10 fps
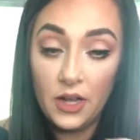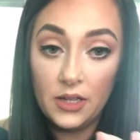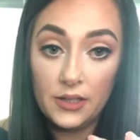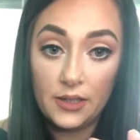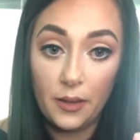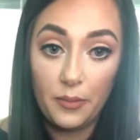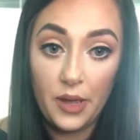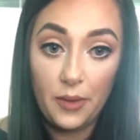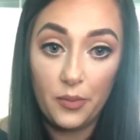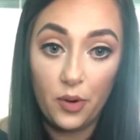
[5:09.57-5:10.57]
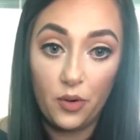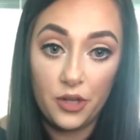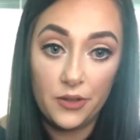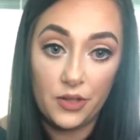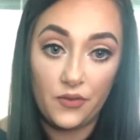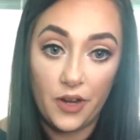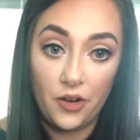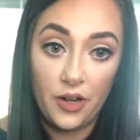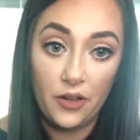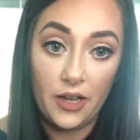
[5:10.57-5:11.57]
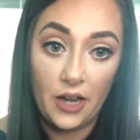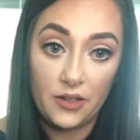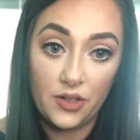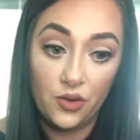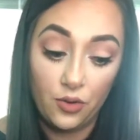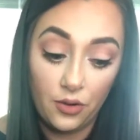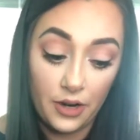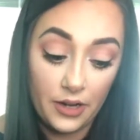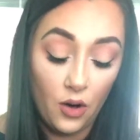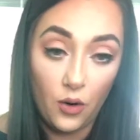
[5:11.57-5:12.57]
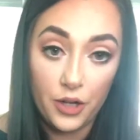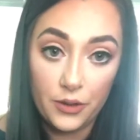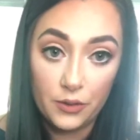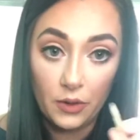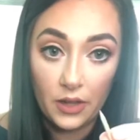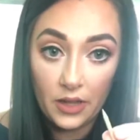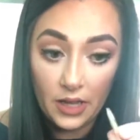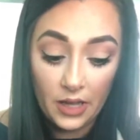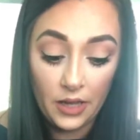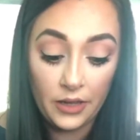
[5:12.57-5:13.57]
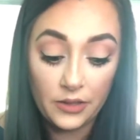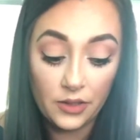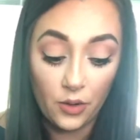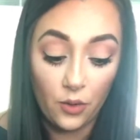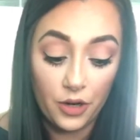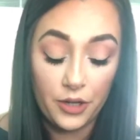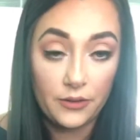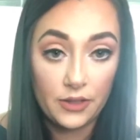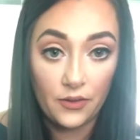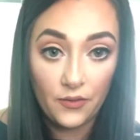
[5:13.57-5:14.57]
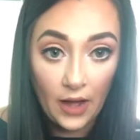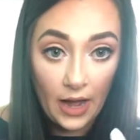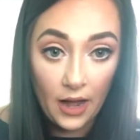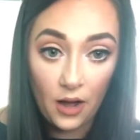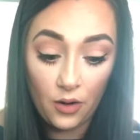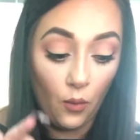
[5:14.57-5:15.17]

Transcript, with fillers: Some people use their fingernail and kind of score it or use one of these or use the file.